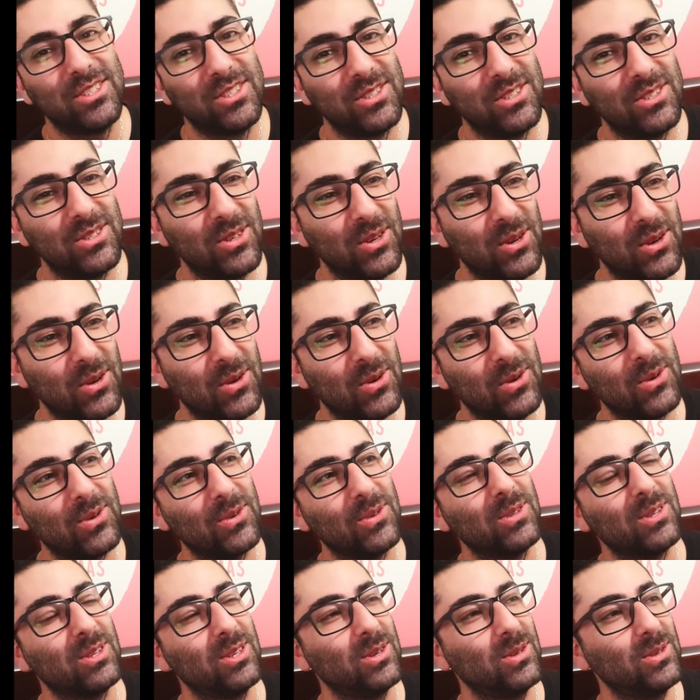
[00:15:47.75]
So
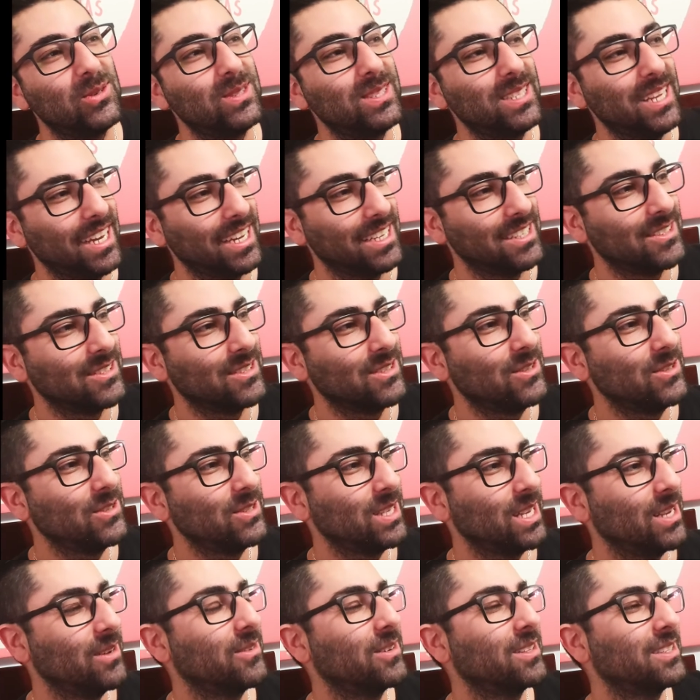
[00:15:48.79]

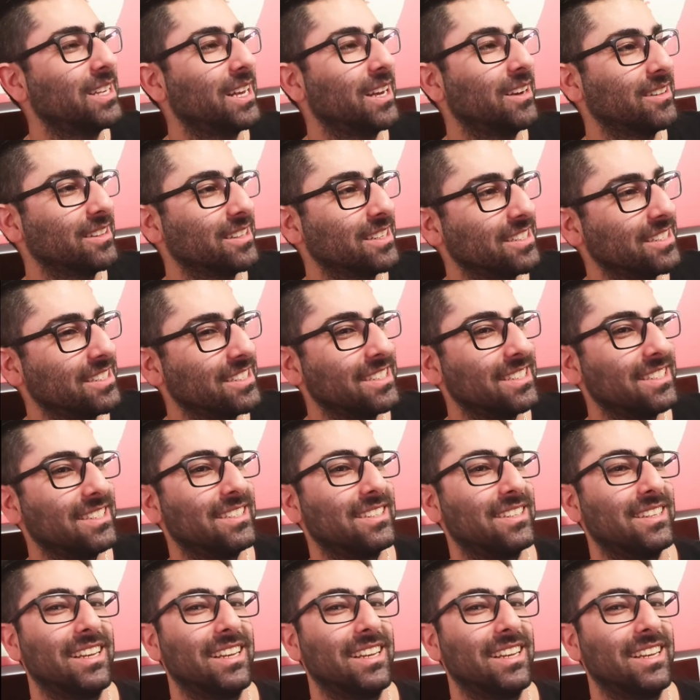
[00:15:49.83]
Tuesday we went to outlets.